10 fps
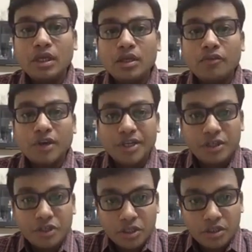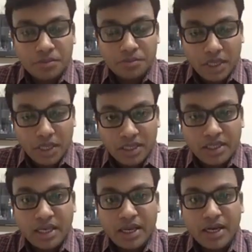financial planning they
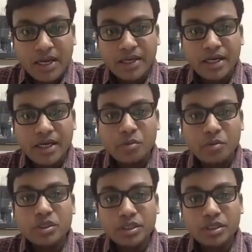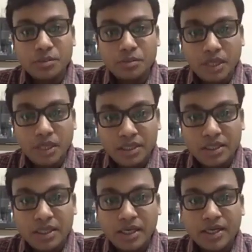had it, budgeting planning they
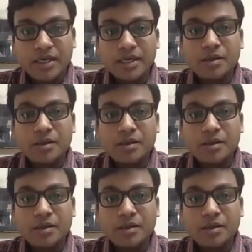had it,